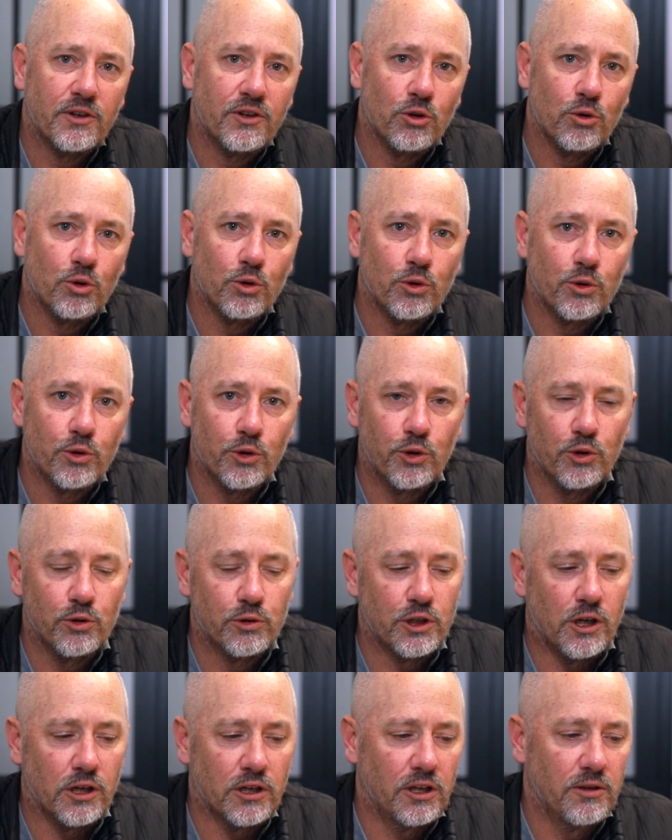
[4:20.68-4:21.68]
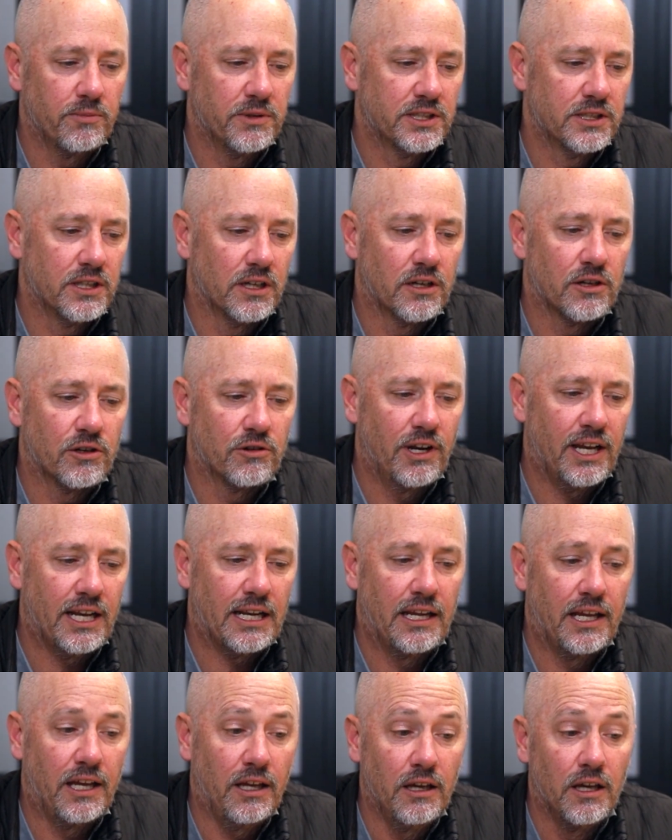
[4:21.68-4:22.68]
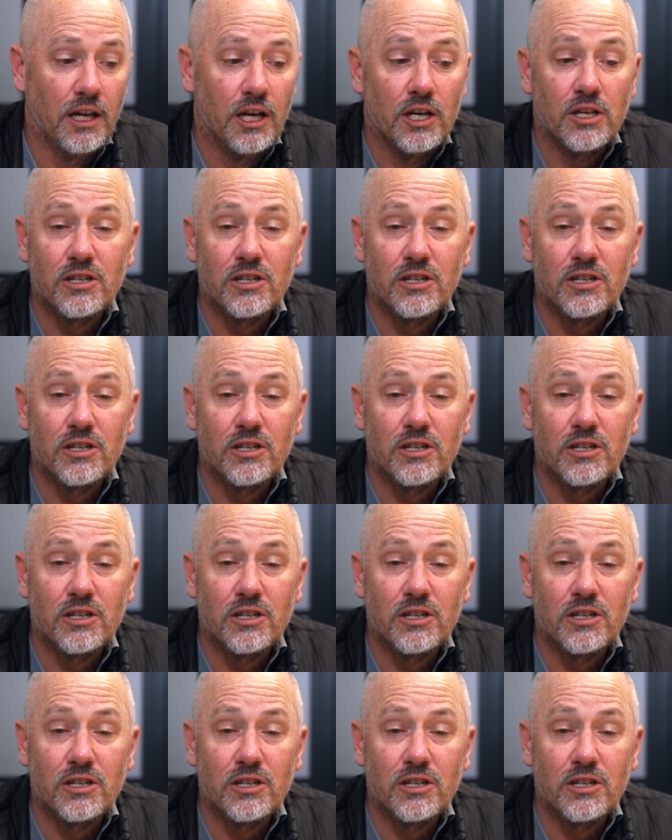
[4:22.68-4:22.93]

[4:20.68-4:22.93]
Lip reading: of your documents incorrectly.